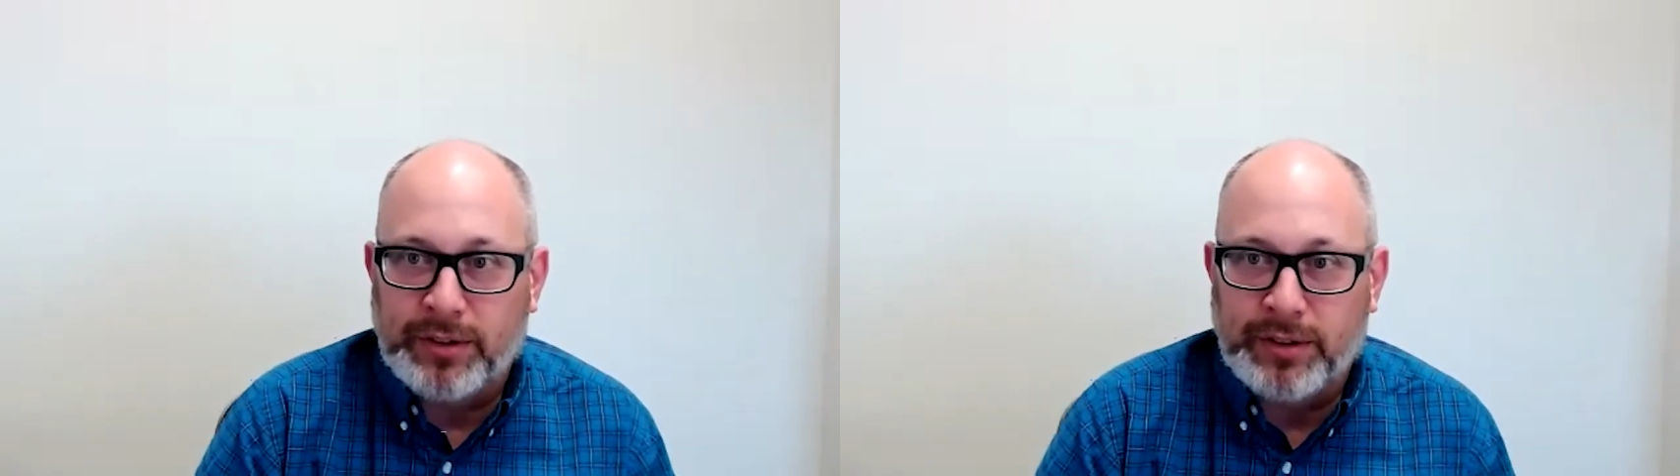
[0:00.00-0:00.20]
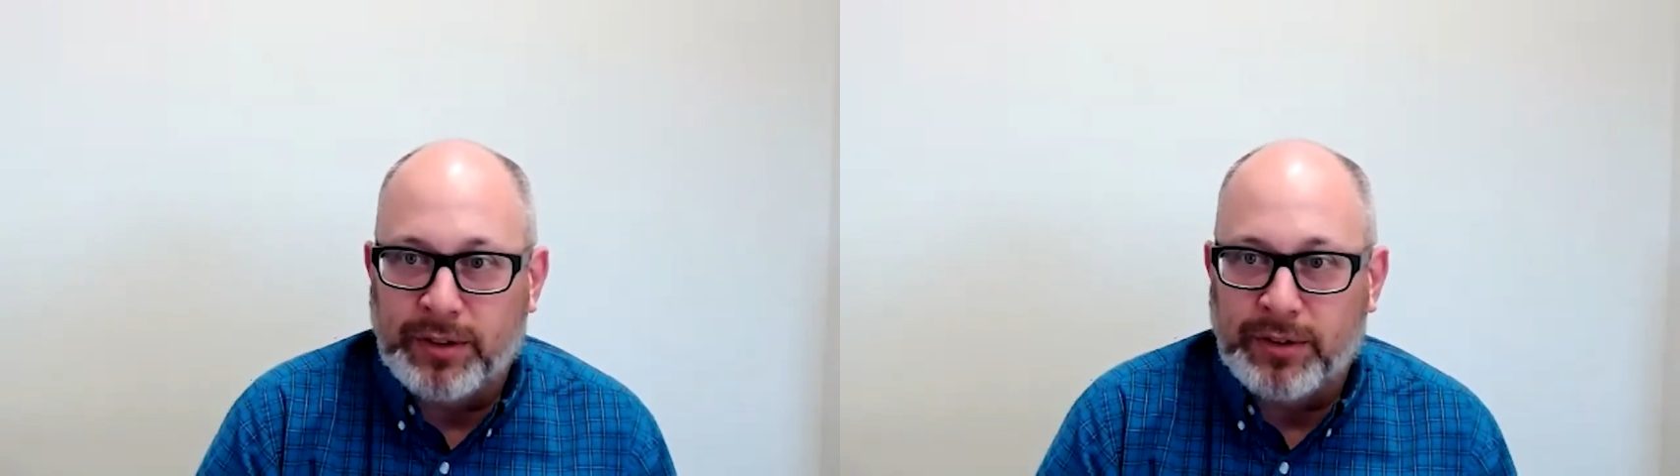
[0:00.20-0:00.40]

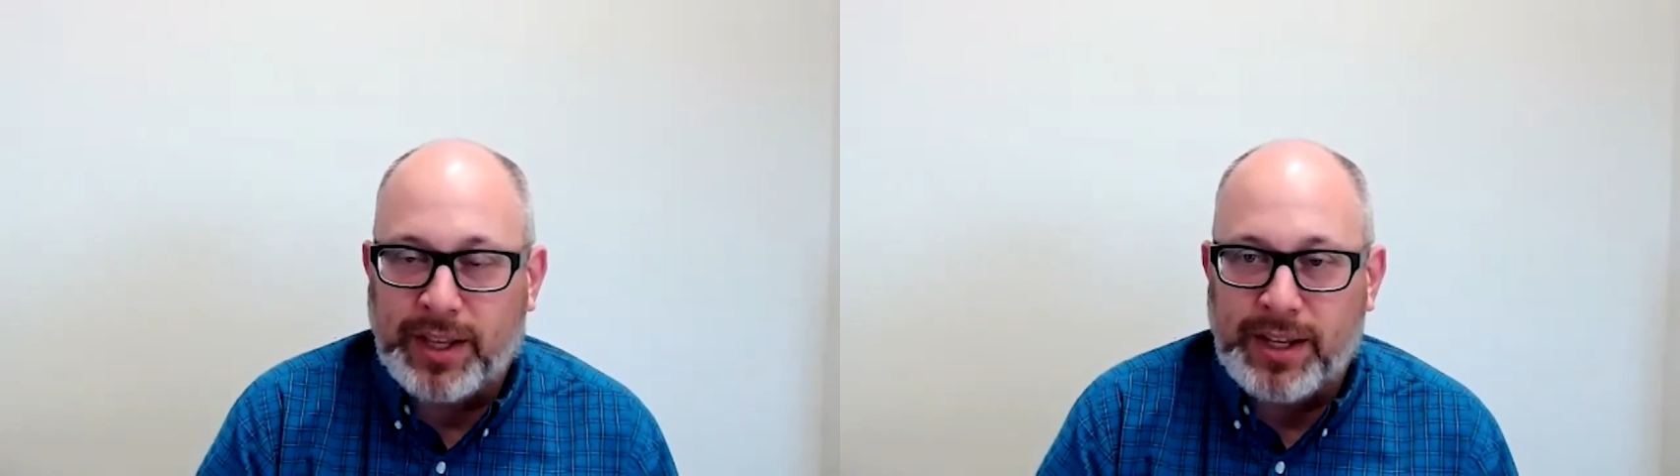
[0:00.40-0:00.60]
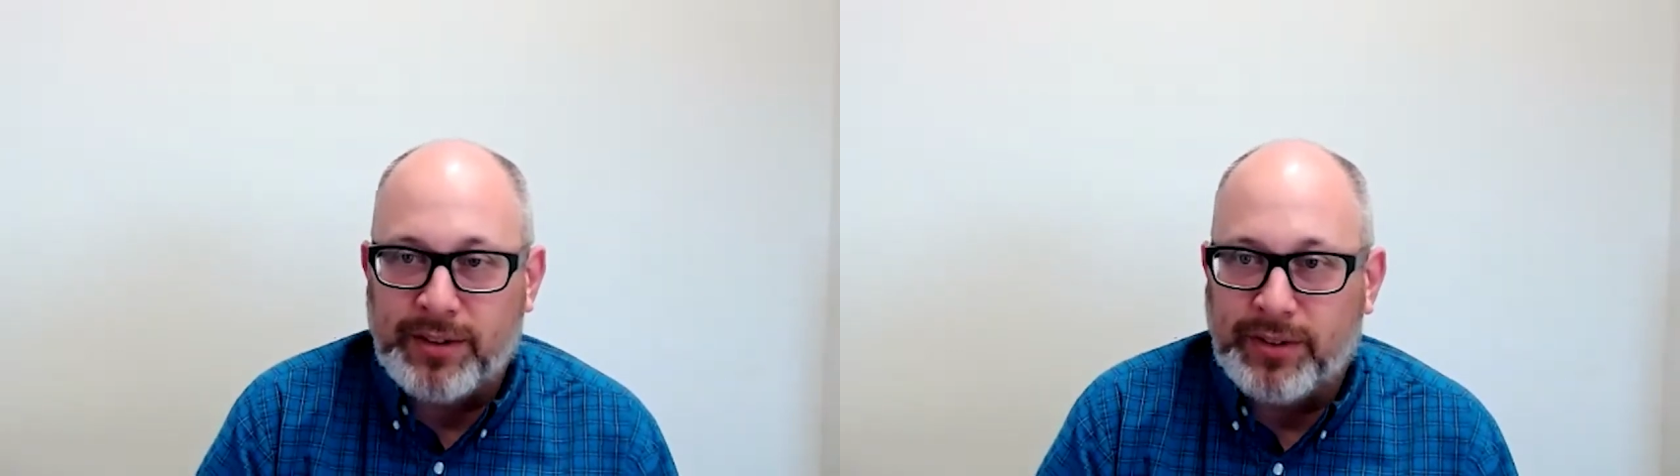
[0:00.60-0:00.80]

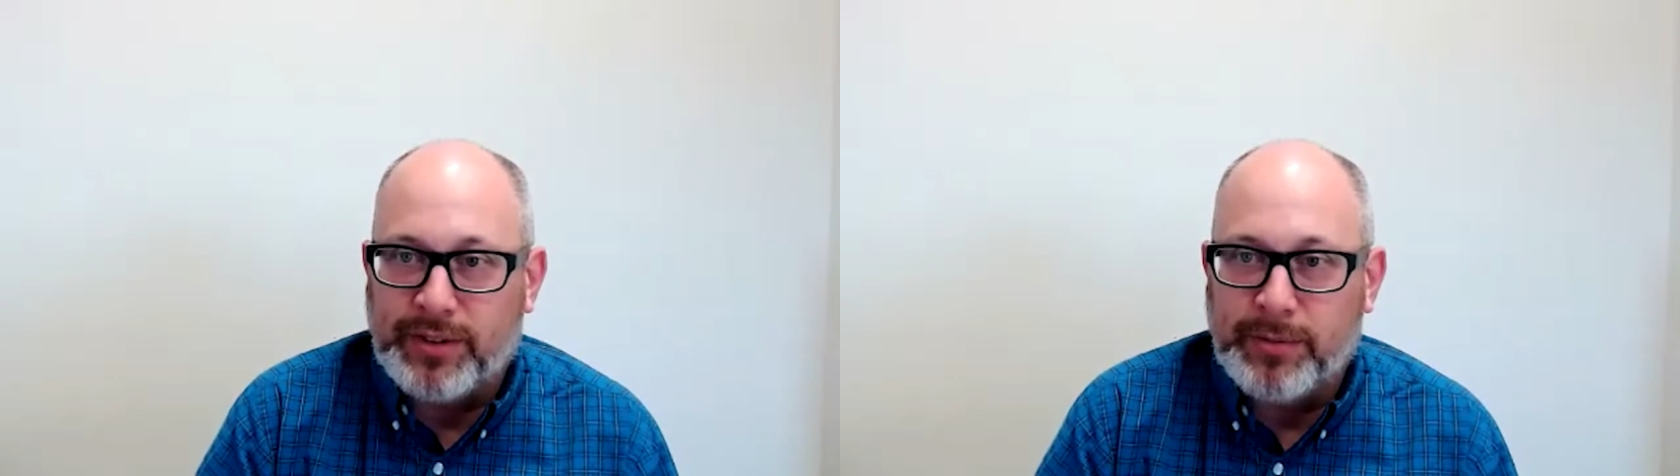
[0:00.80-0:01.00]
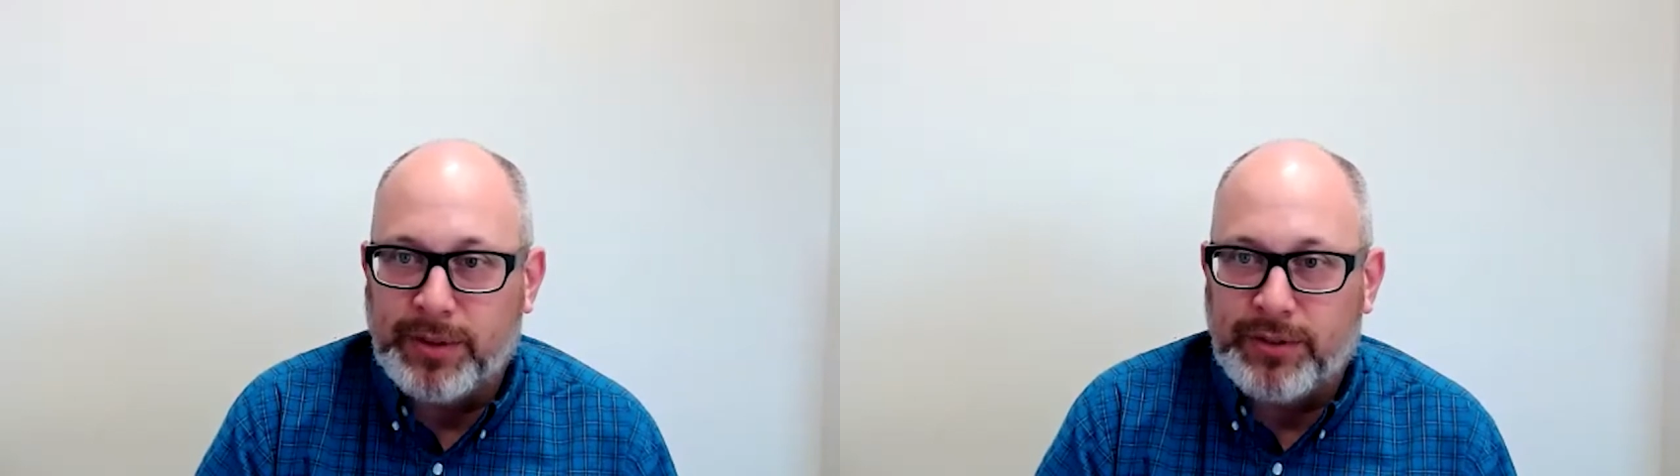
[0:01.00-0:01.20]
SCADA
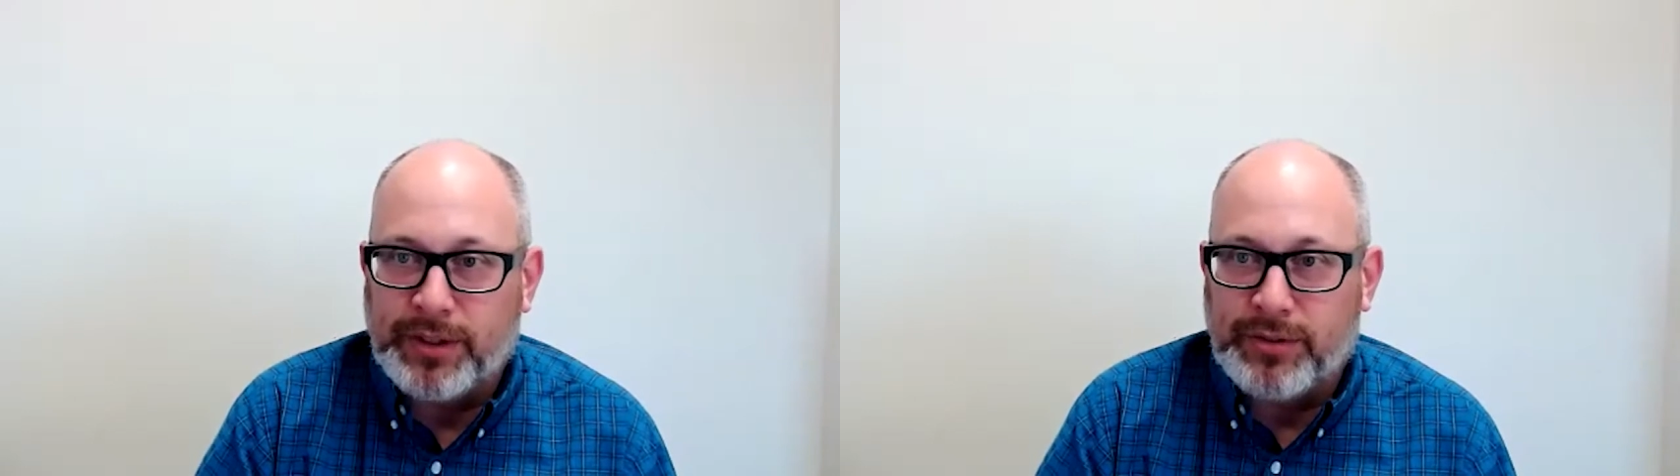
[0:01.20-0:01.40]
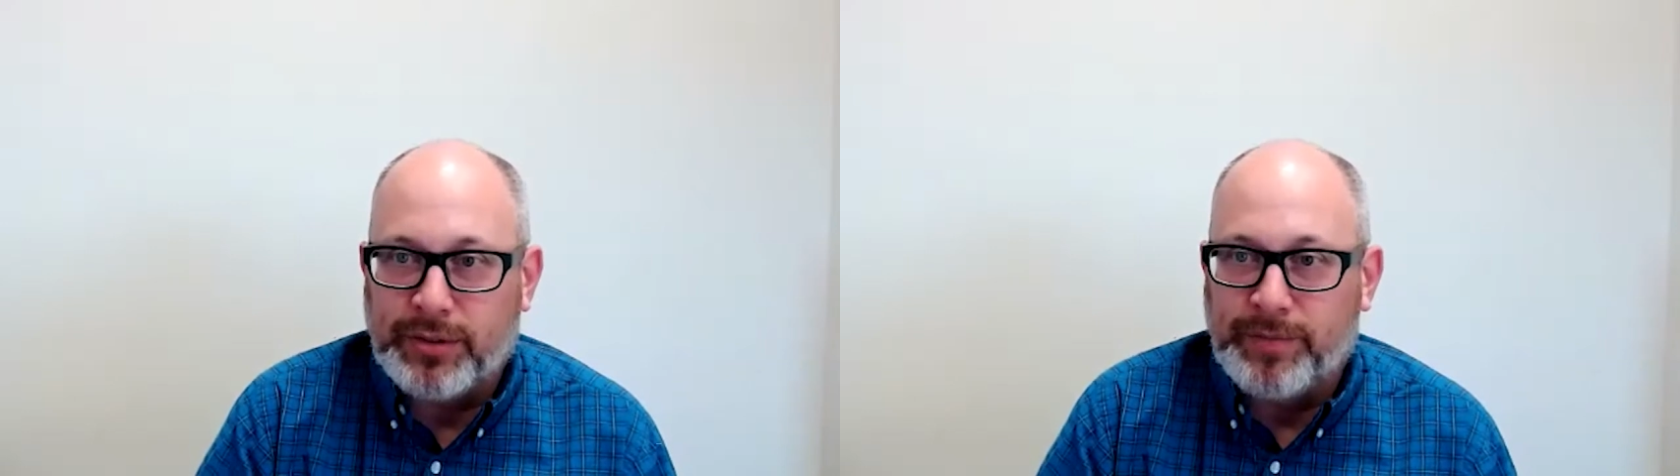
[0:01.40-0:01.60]
system, et
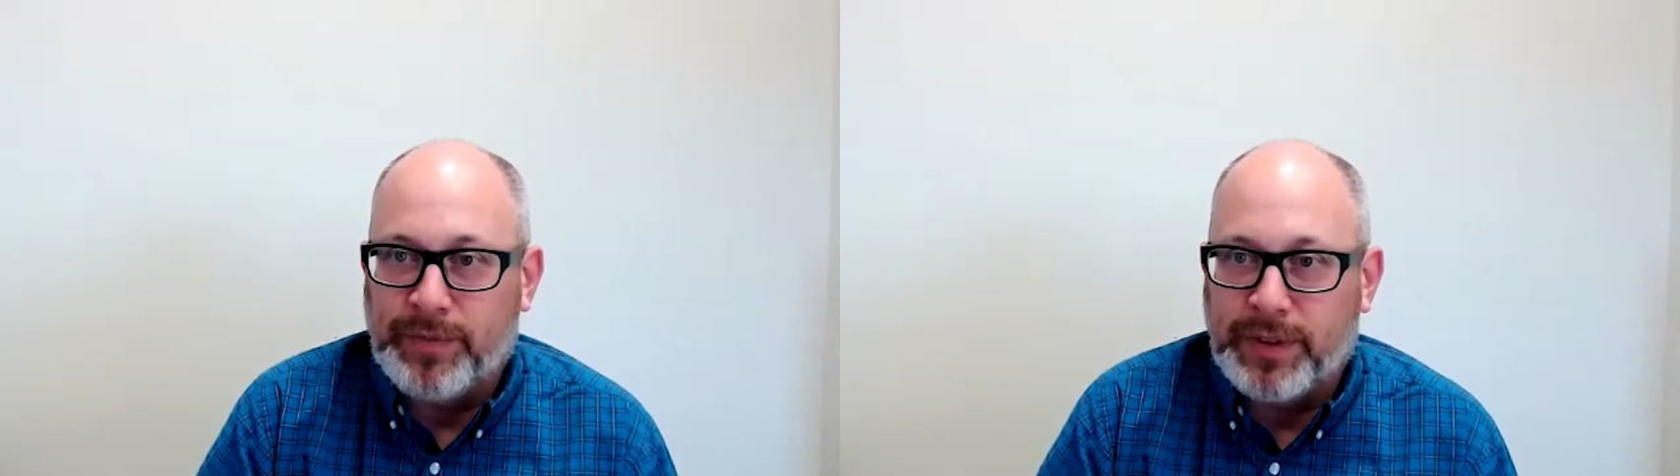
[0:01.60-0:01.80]
cetera.